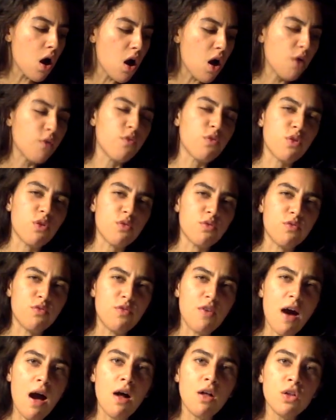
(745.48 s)
of the
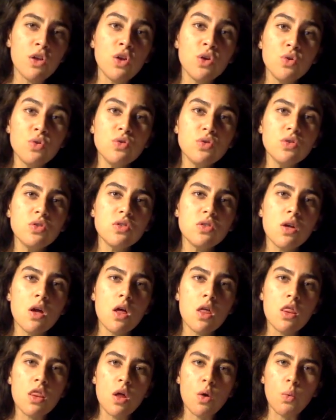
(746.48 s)
values
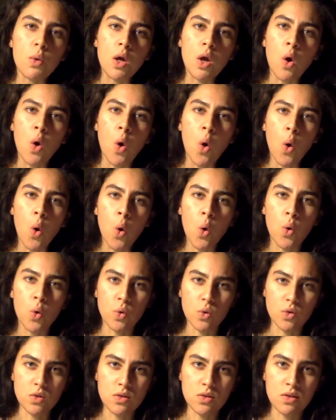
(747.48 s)
that we
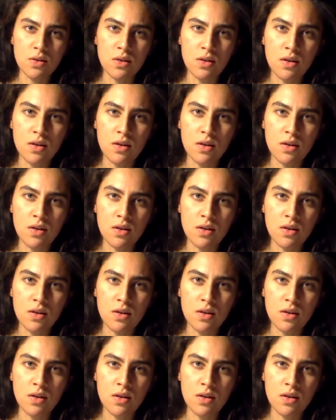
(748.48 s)
hold